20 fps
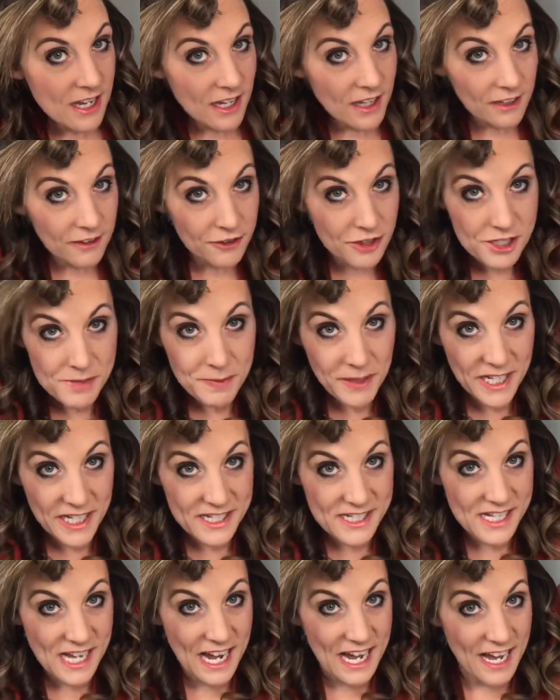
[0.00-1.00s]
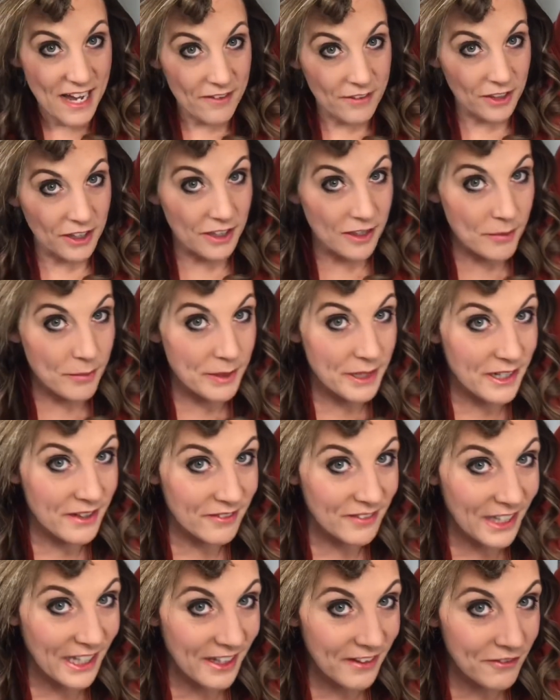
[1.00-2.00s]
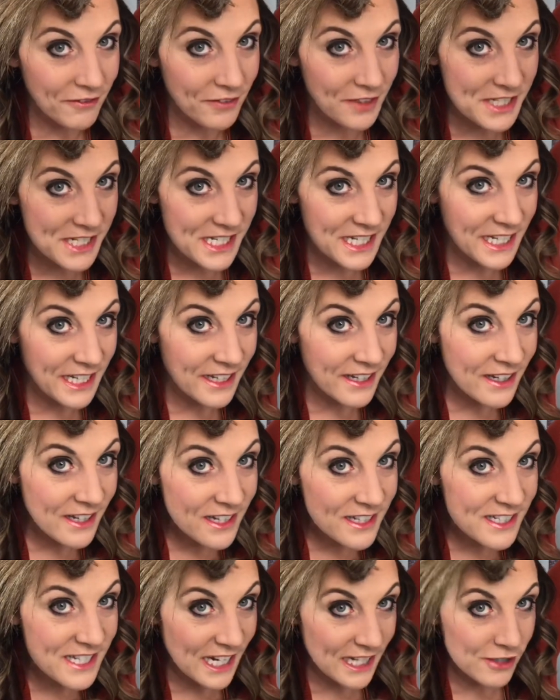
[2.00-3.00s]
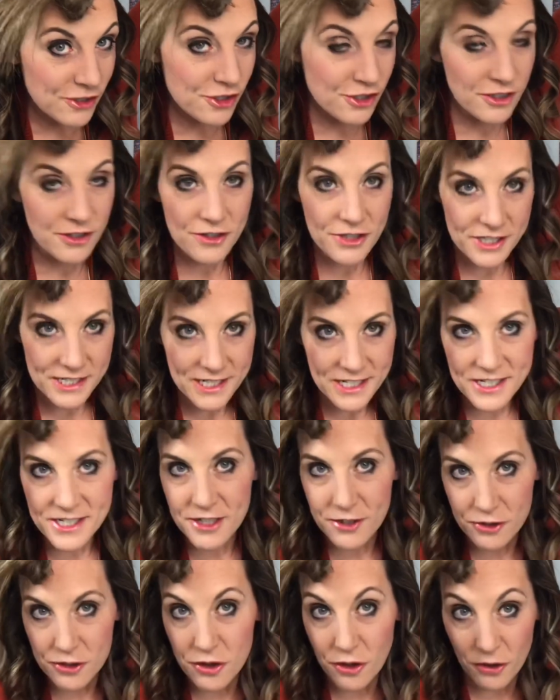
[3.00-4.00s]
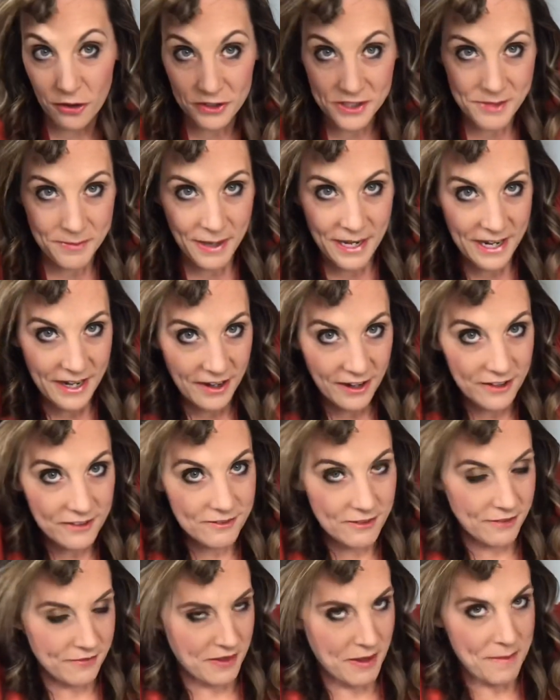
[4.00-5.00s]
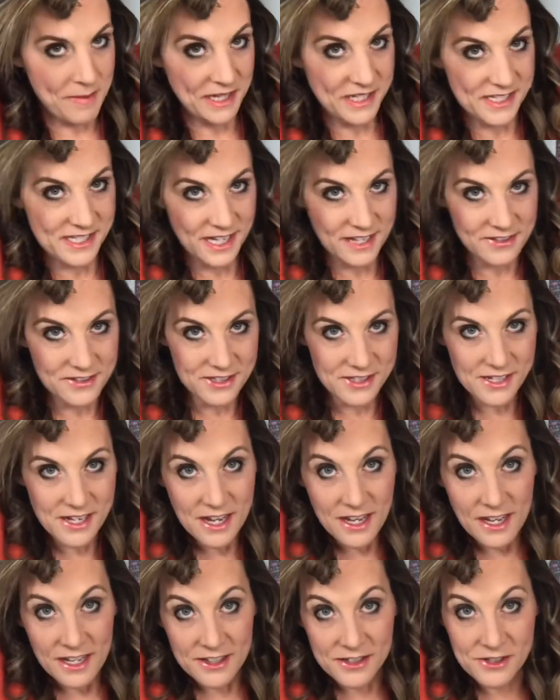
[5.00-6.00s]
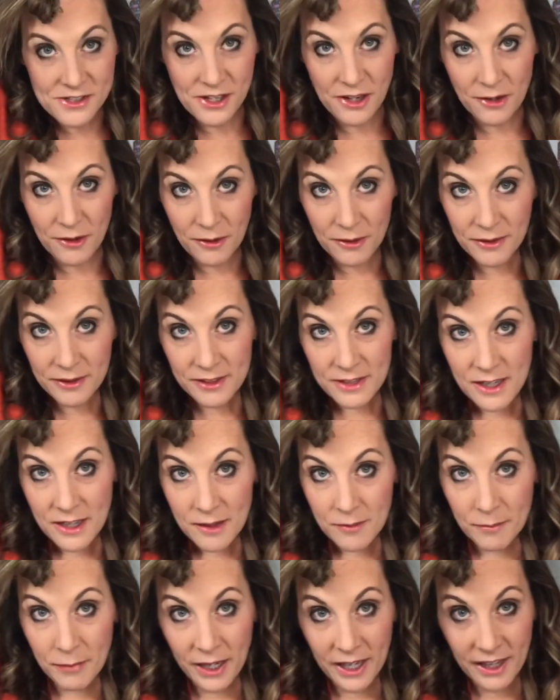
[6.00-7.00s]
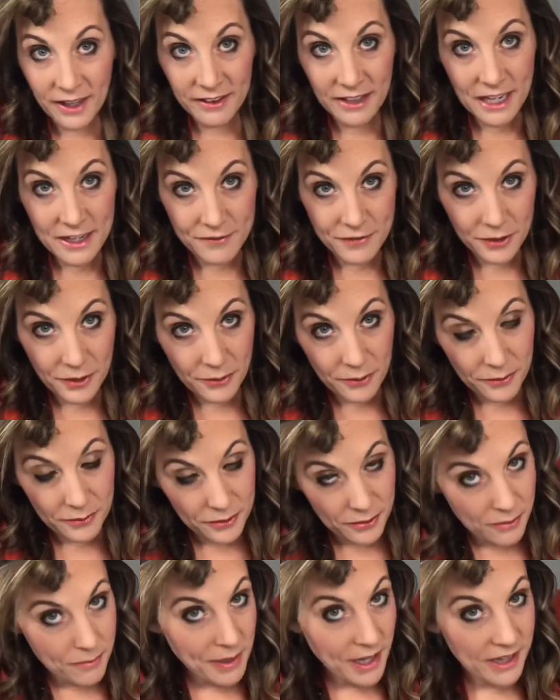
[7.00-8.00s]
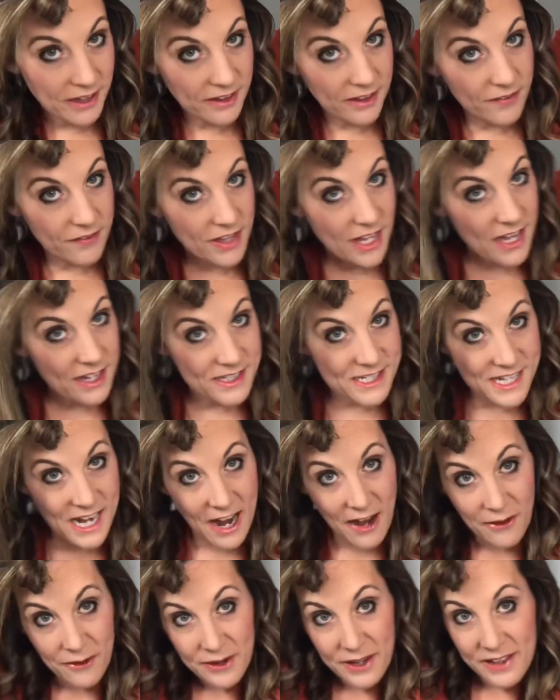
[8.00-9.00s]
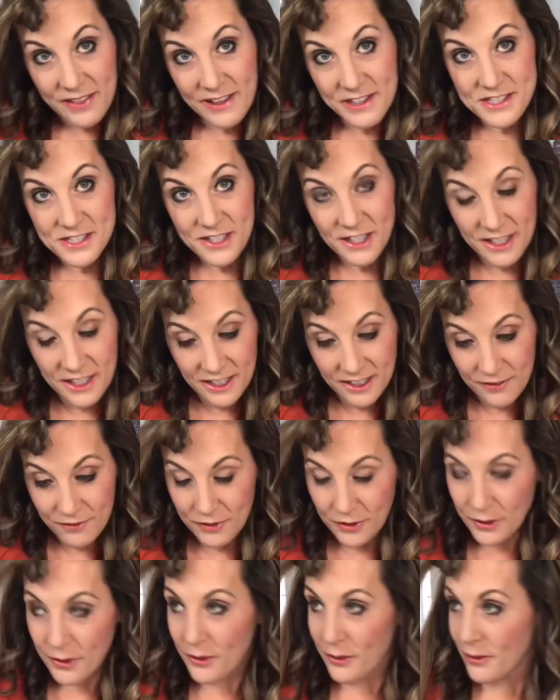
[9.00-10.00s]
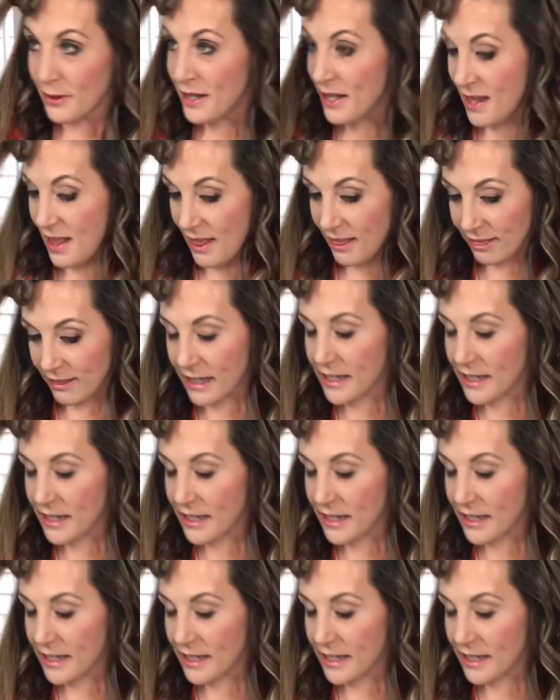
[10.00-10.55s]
just because I have a little bit of like a fuzzy texture, just because there's curl to my hair, if that makes sense. So, but a lot of you could probably leave the ends out, and that's gonna give you like